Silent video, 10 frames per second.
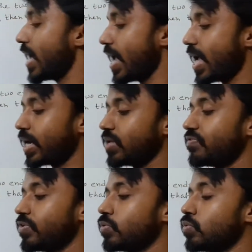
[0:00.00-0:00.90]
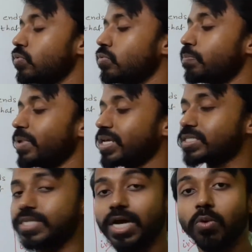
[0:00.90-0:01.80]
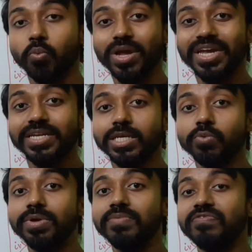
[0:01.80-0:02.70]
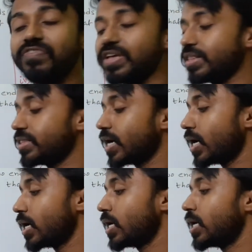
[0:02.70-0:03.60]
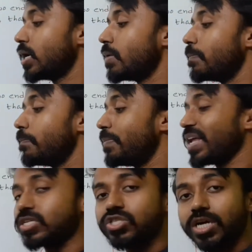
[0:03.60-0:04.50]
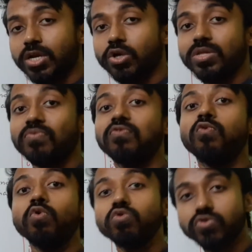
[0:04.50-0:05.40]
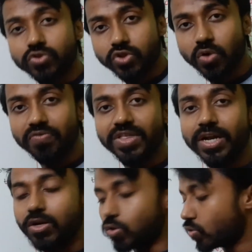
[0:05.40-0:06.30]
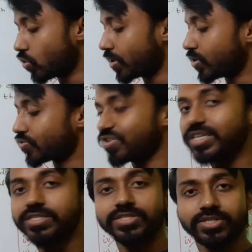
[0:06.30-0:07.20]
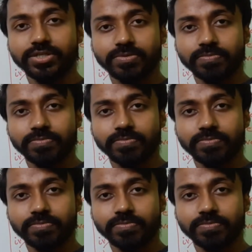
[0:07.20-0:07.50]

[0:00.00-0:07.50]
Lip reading: And if you place a weight, you will feel the pressure or the force of that load on your wrist,